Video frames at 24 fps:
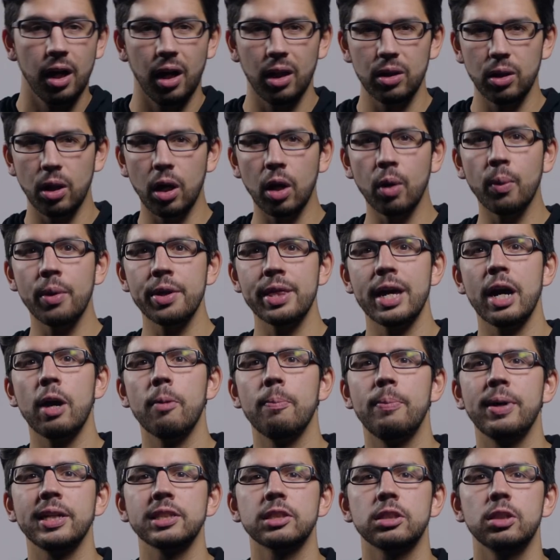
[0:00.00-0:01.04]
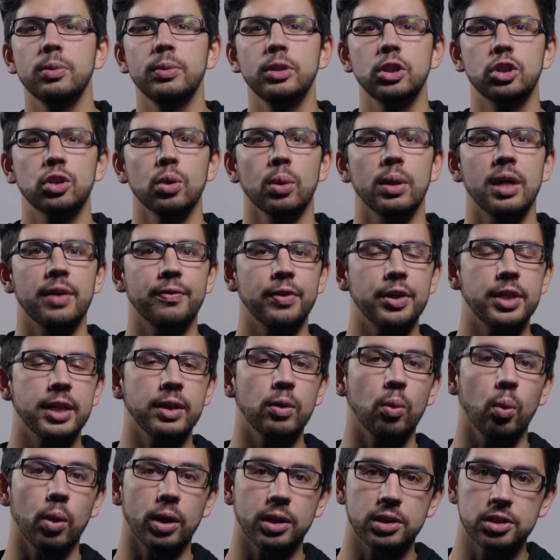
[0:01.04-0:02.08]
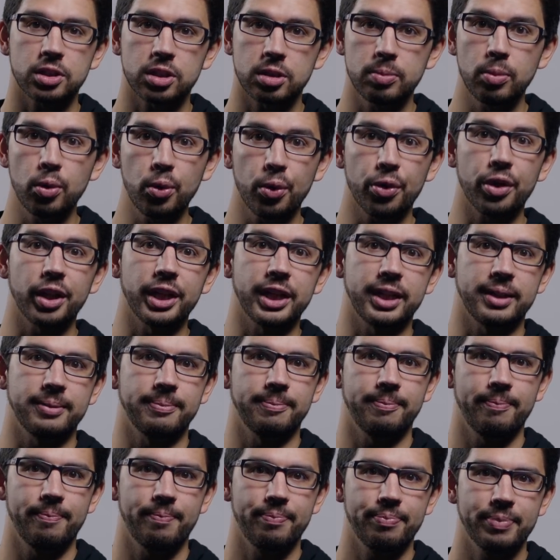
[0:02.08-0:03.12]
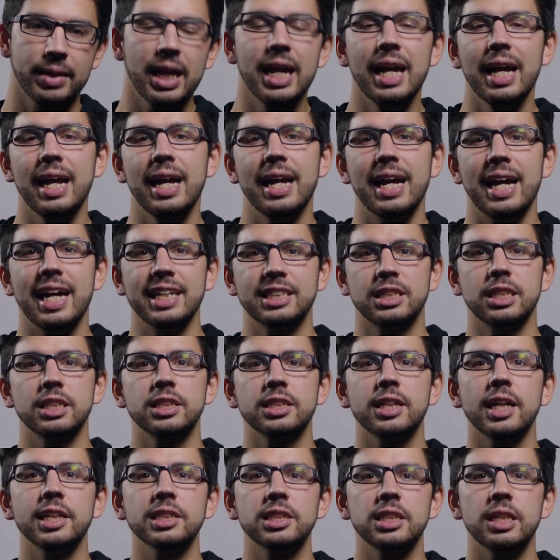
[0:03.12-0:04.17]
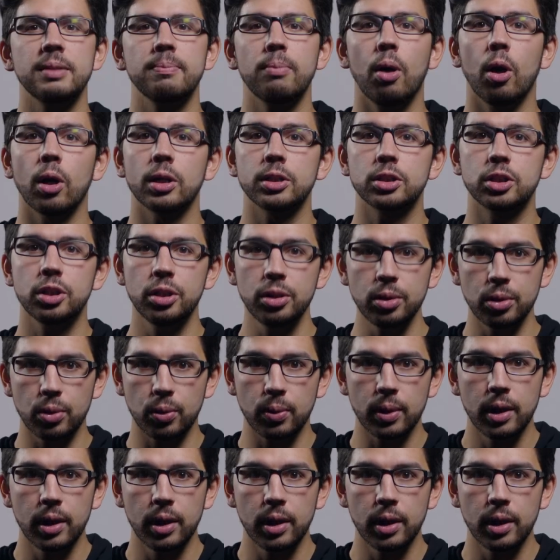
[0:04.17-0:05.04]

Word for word: along with how best to ensure everything works smoothly. As discussed in part two,